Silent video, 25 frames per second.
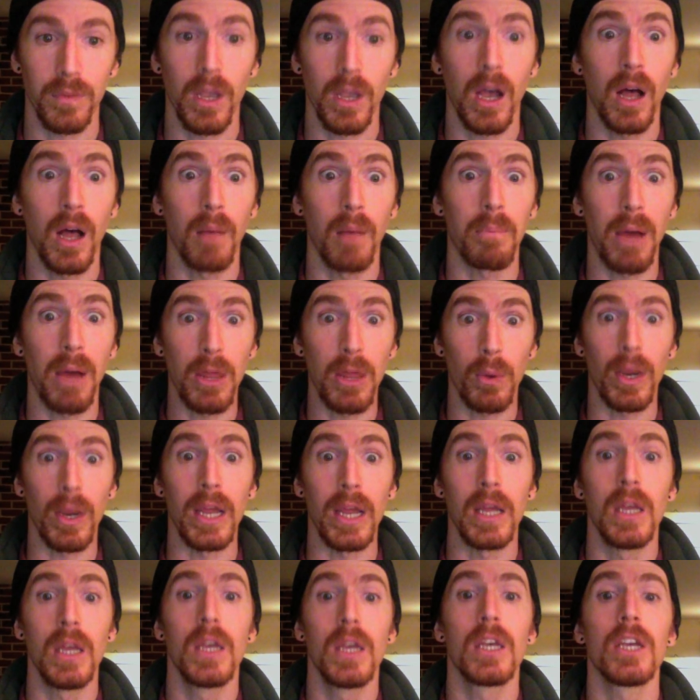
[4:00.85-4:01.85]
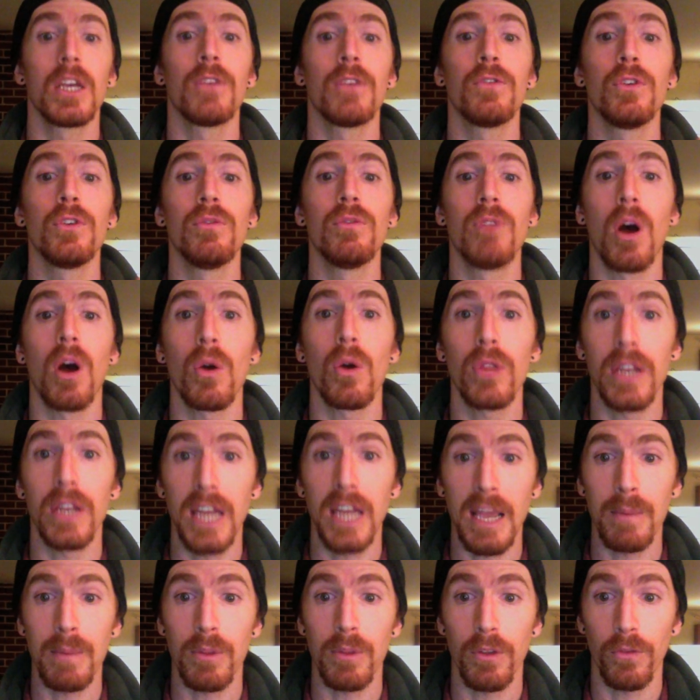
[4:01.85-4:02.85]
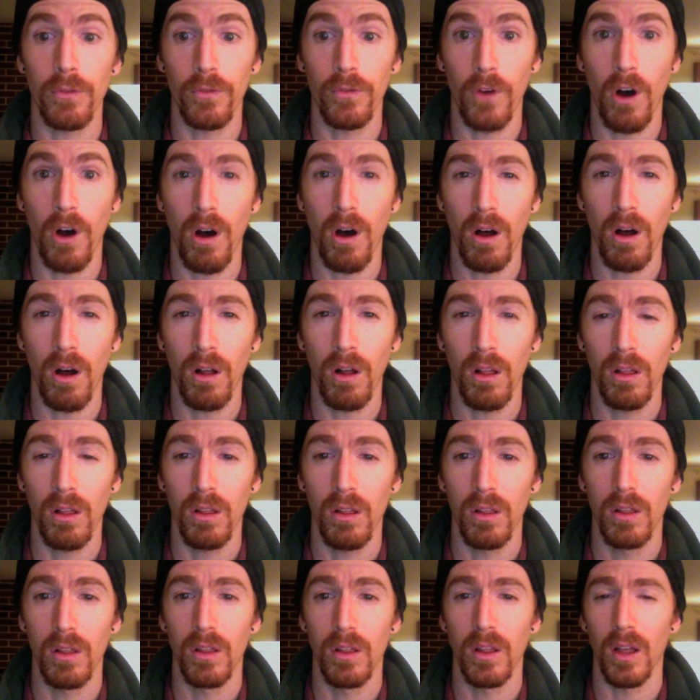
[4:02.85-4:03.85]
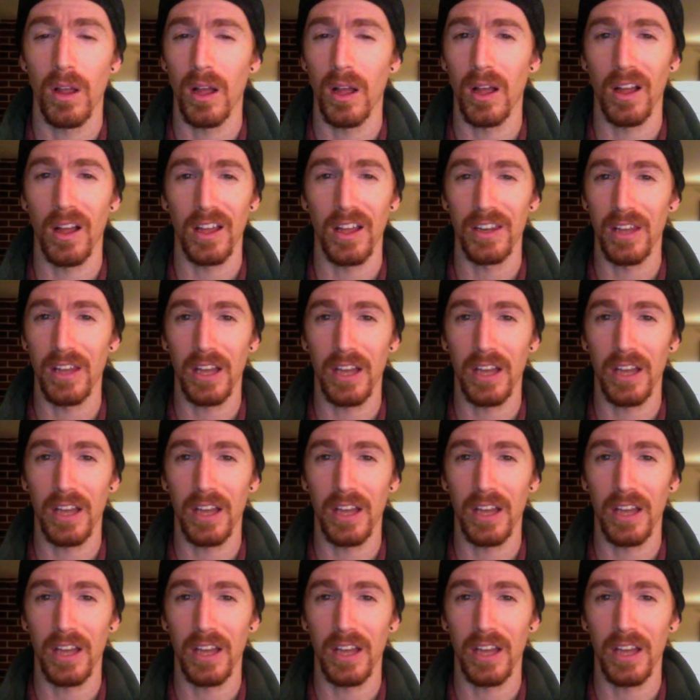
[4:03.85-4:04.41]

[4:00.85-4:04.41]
By the way, if you know the name of the fall, I